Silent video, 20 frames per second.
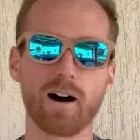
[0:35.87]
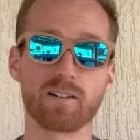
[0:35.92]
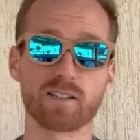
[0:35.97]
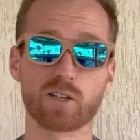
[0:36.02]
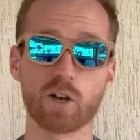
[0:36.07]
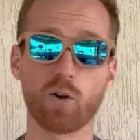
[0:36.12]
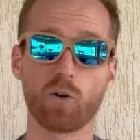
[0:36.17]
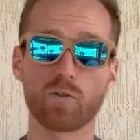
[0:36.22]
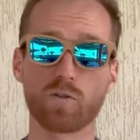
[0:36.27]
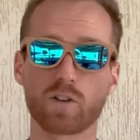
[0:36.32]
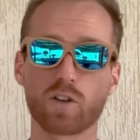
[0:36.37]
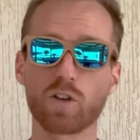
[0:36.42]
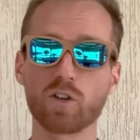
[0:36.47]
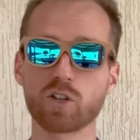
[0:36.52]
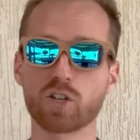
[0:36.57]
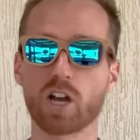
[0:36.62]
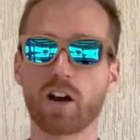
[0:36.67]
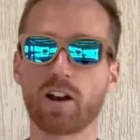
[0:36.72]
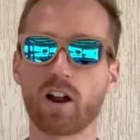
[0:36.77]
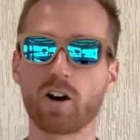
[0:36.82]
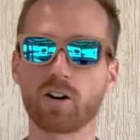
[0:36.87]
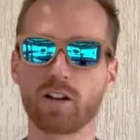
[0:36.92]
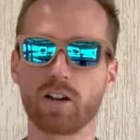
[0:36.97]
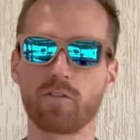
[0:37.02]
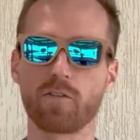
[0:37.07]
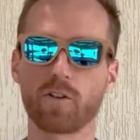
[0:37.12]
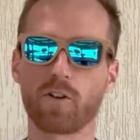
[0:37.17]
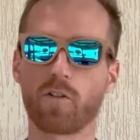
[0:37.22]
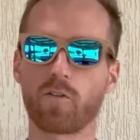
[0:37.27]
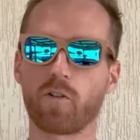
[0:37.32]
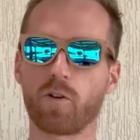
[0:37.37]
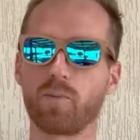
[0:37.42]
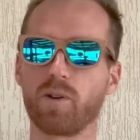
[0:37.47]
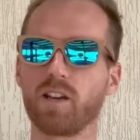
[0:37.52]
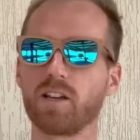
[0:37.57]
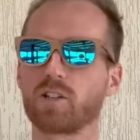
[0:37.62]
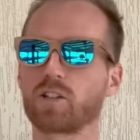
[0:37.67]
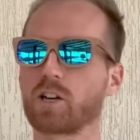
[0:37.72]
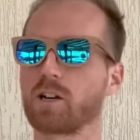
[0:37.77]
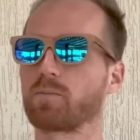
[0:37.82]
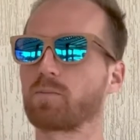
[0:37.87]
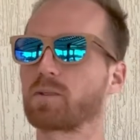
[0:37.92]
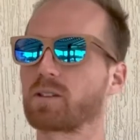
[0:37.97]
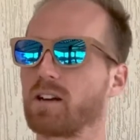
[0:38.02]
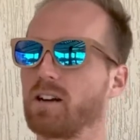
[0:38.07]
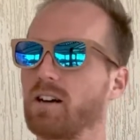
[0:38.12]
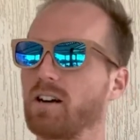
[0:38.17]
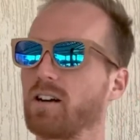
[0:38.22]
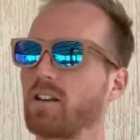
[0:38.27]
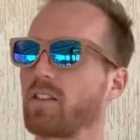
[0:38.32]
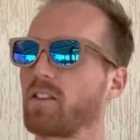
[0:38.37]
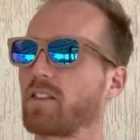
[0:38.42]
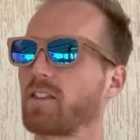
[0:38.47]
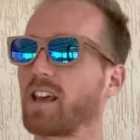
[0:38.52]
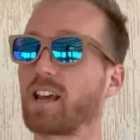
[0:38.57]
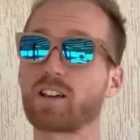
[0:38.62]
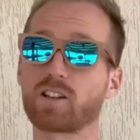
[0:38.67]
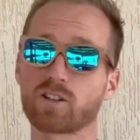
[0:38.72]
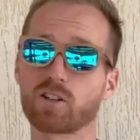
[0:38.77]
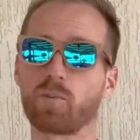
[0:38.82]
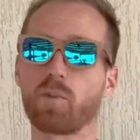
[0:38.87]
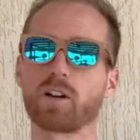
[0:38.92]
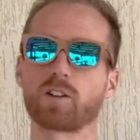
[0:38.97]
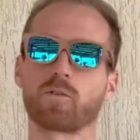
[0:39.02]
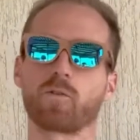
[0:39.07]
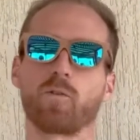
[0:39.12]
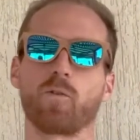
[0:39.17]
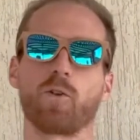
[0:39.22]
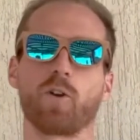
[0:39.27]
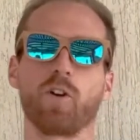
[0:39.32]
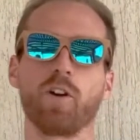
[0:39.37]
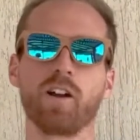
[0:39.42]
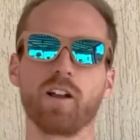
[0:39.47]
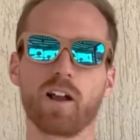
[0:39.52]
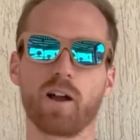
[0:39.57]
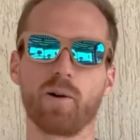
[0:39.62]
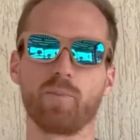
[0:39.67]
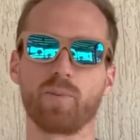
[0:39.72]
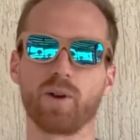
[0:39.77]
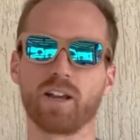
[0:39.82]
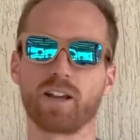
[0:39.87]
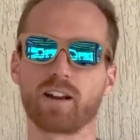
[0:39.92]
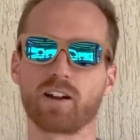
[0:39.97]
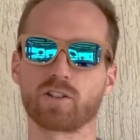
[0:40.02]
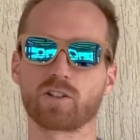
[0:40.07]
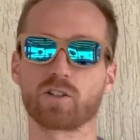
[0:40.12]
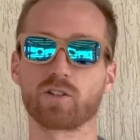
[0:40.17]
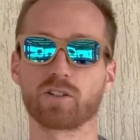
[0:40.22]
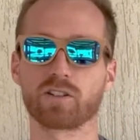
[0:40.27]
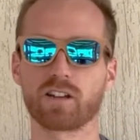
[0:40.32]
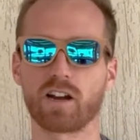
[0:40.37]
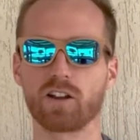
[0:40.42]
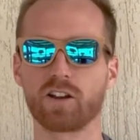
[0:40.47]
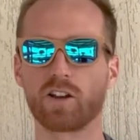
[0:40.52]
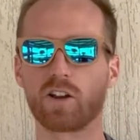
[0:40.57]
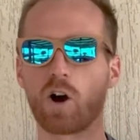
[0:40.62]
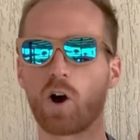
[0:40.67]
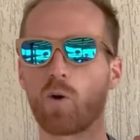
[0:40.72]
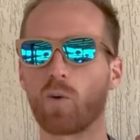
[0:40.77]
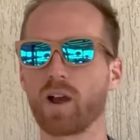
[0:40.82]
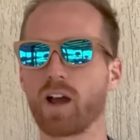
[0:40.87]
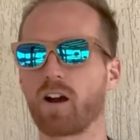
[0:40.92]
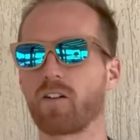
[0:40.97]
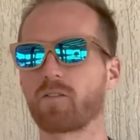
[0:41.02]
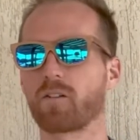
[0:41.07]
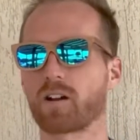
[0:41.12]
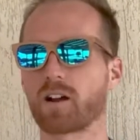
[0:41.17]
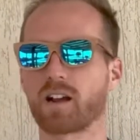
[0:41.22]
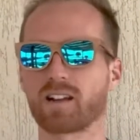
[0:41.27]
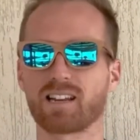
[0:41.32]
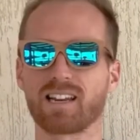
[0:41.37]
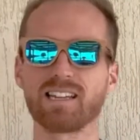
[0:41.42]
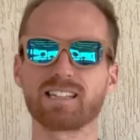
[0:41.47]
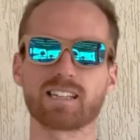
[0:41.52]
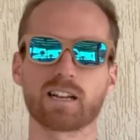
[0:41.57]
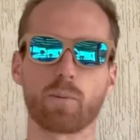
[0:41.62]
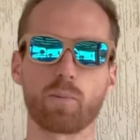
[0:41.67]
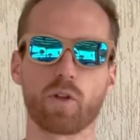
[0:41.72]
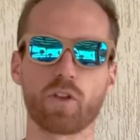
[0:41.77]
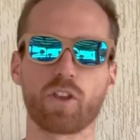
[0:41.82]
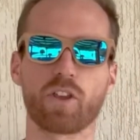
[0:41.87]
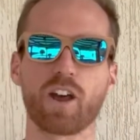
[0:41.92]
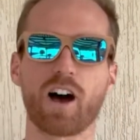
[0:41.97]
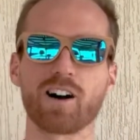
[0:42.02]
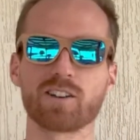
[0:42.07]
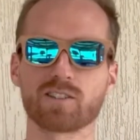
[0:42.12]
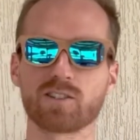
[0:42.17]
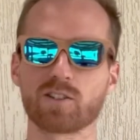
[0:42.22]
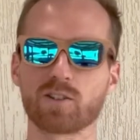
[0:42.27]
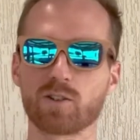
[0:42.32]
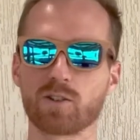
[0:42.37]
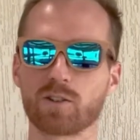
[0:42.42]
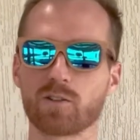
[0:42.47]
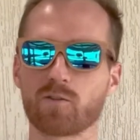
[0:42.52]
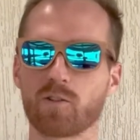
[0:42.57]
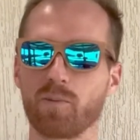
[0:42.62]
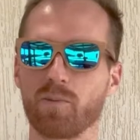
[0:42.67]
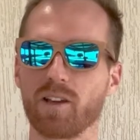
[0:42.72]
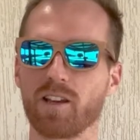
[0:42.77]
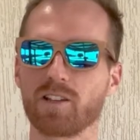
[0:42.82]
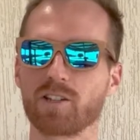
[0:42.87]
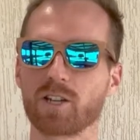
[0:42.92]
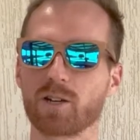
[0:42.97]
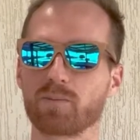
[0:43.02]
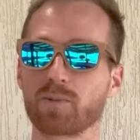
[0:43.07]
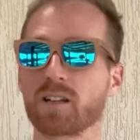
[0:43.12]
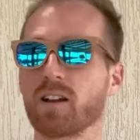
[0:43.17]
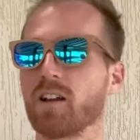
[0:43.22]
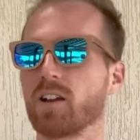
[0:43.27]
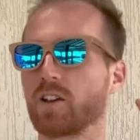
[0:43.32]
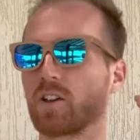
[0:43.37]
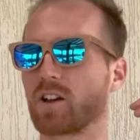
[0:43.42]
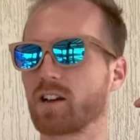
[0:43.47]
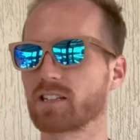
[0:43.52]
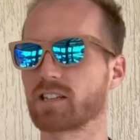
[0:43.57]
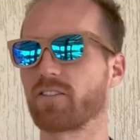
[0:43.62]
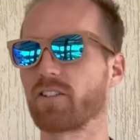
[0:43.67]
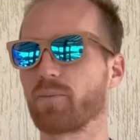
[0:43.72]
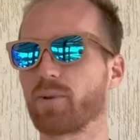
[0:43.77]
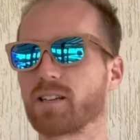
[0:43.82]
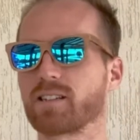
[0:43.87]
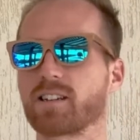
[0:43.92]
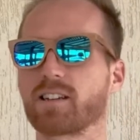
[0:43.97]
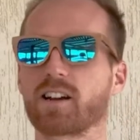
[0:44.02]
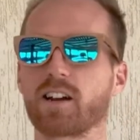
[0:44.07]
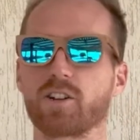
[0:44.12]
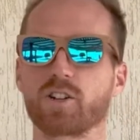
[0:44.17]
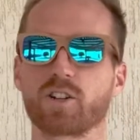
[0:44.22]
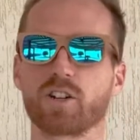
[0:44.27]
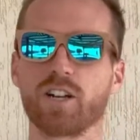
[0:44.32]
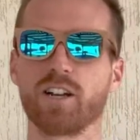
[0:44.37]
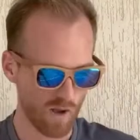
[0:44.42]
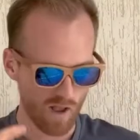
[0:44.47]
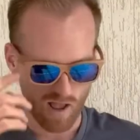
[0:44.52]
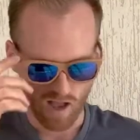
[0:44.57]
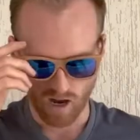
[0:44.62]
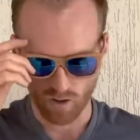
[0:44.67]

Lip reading: So a huge shout out if you're from Egypt. Thank you so much for being a student. I know we have at least a couple of thousand students from Egypt. You guys have an amazing country.